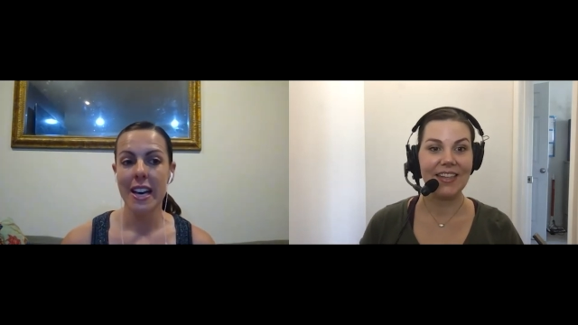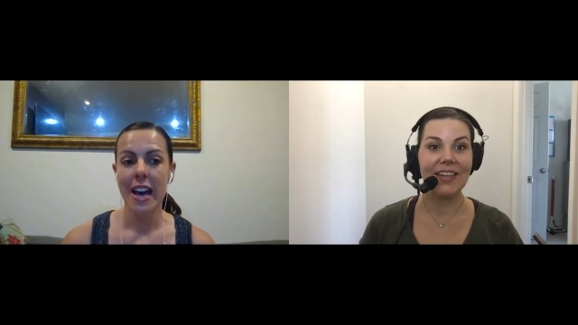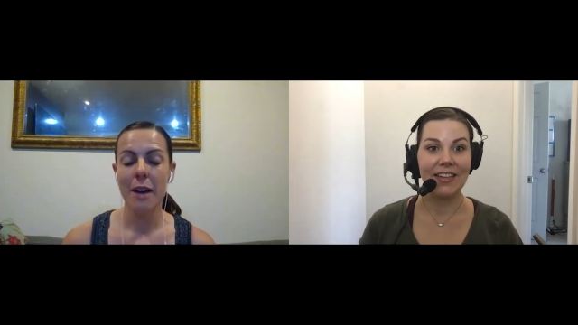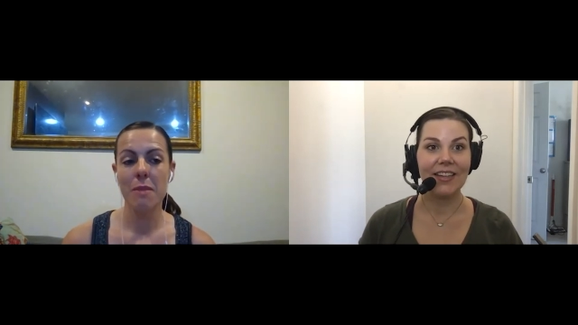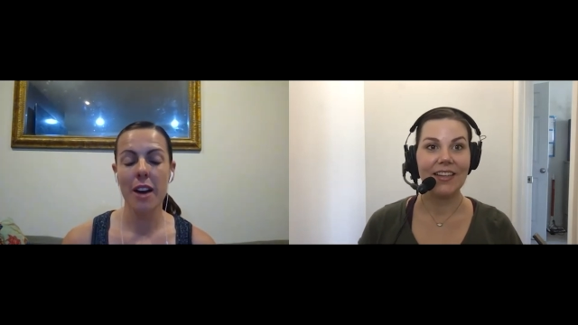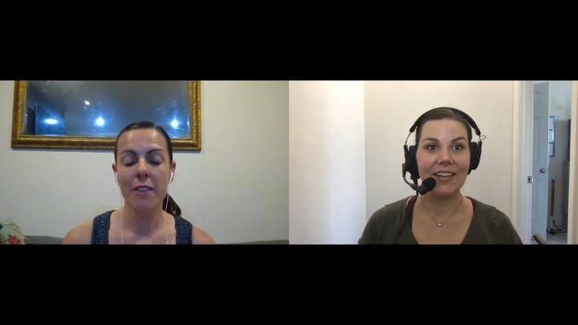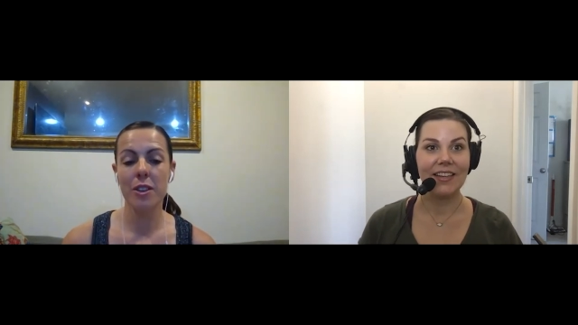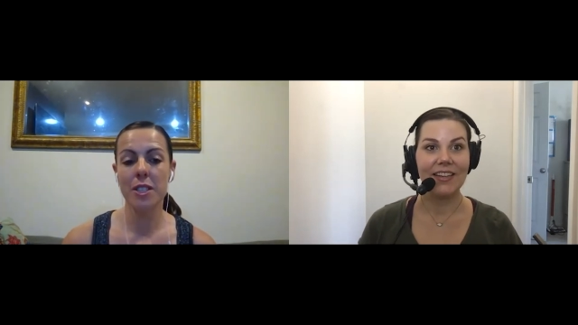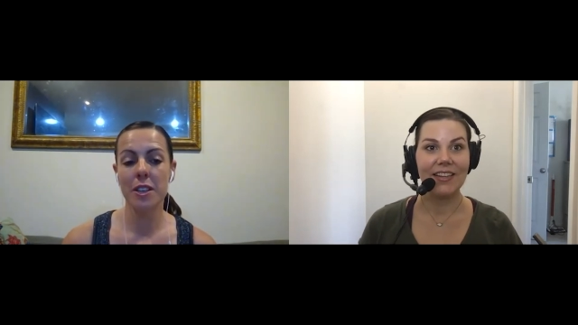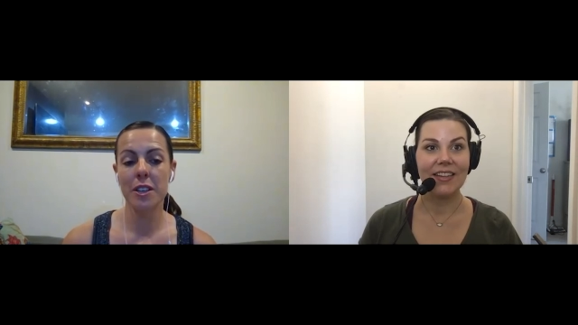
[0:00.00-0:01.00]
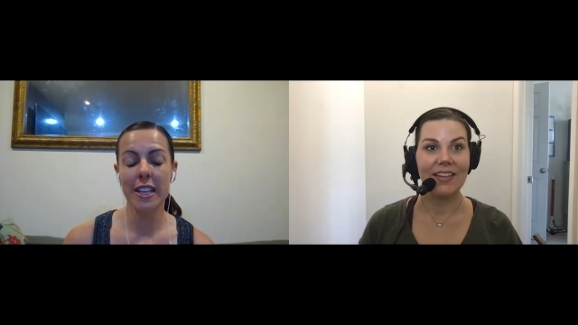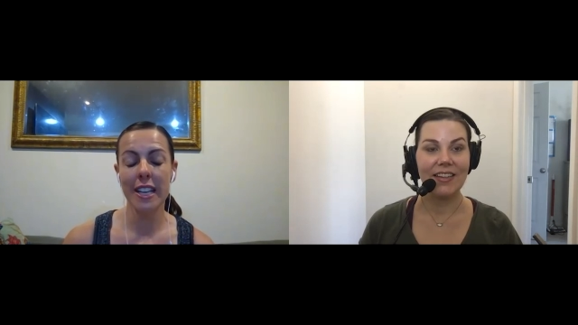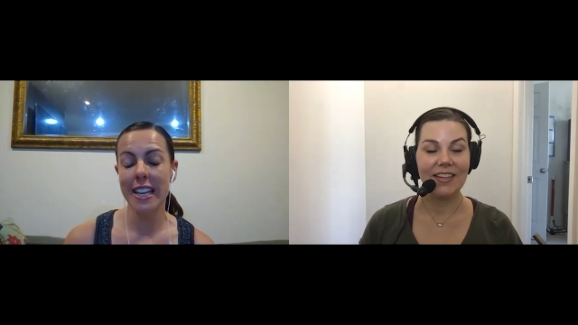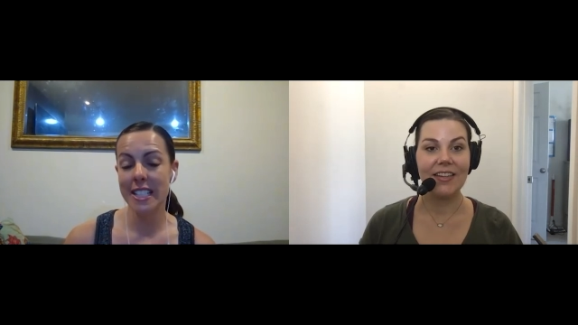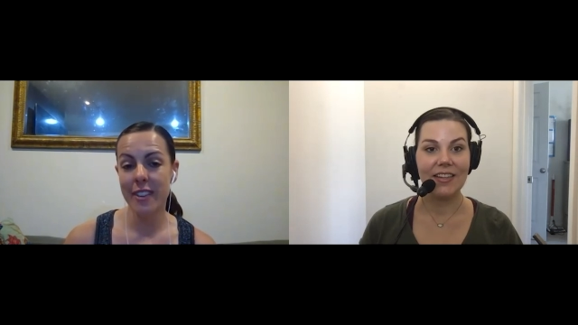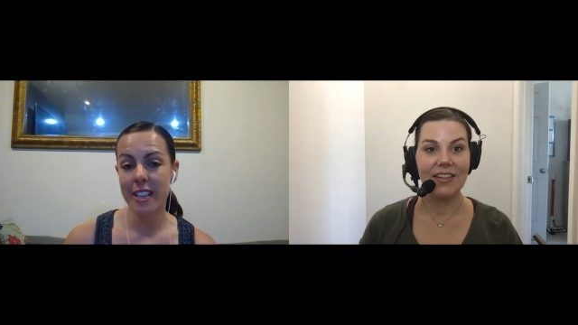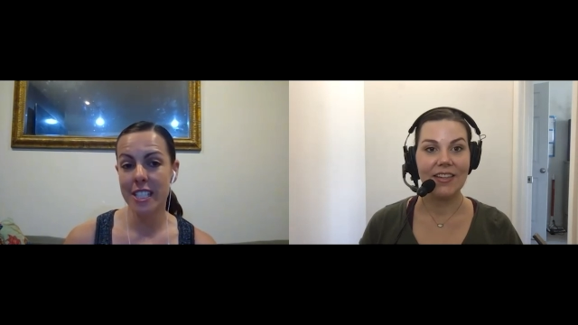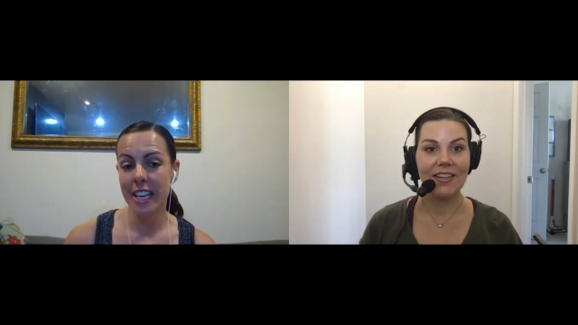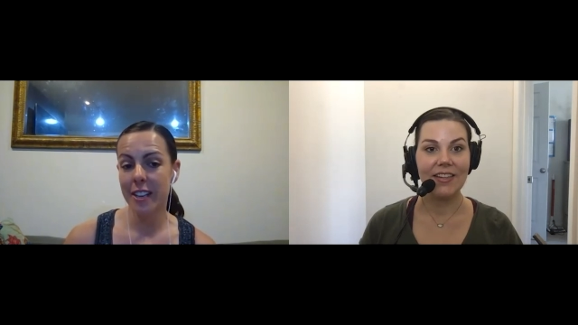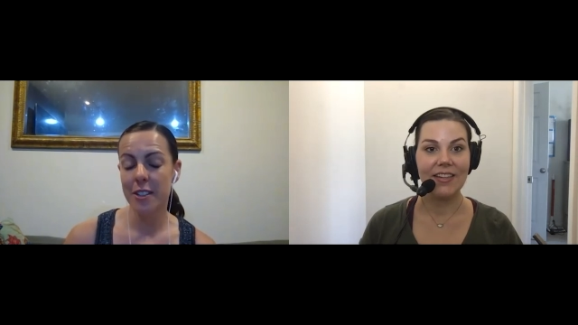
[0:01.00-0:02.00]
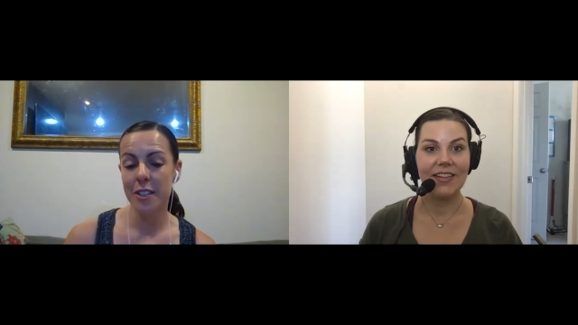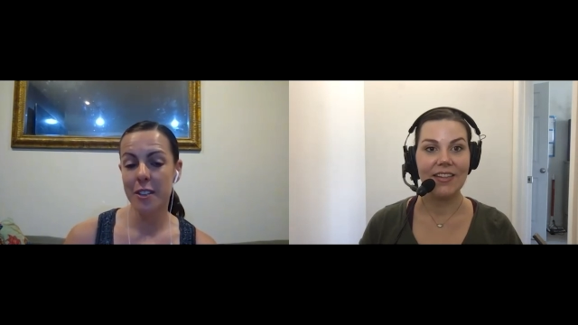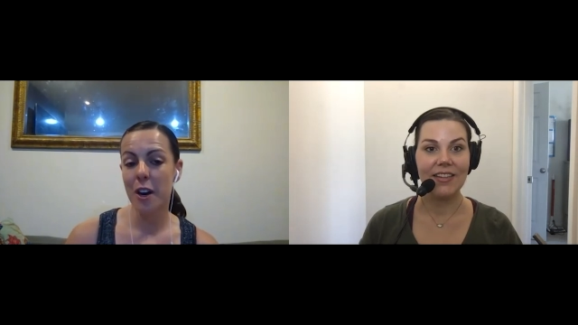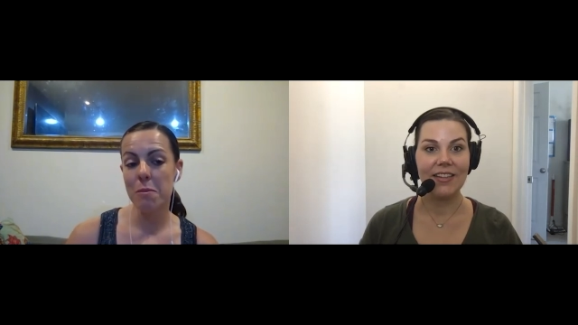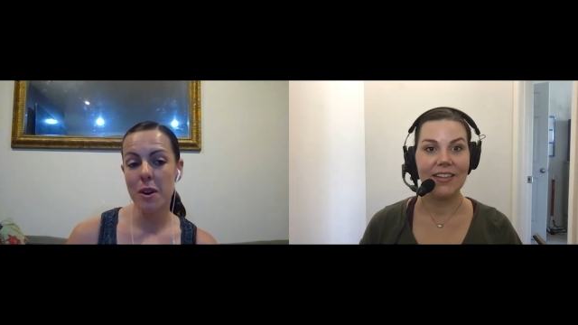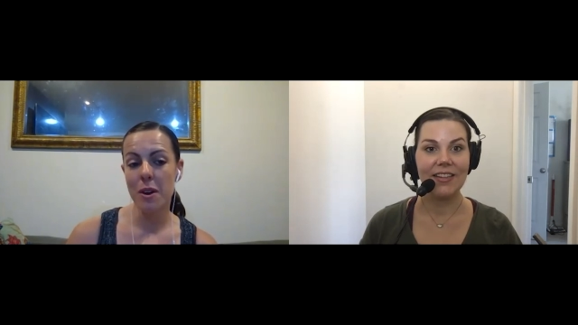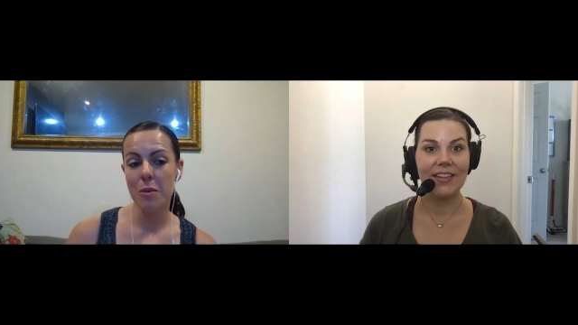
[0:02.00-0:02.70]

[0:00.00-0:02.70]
Speaker 1: Um, I've also got easyvegketo.com